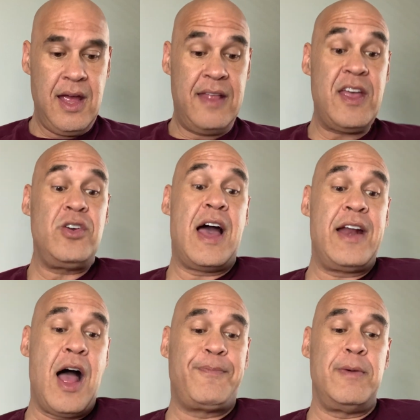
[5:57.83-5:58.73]
And then you
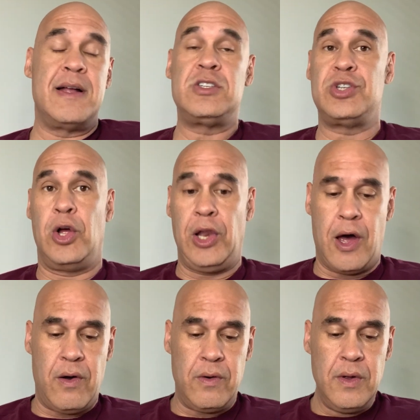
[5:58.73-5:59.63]
got Optibond
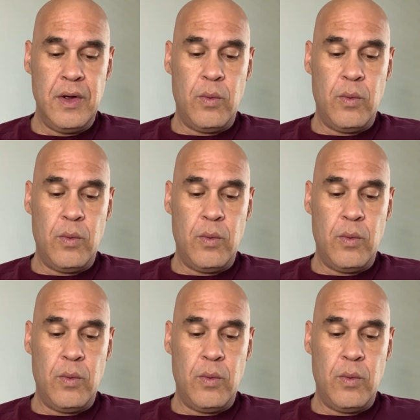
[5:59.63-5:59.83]
Solo,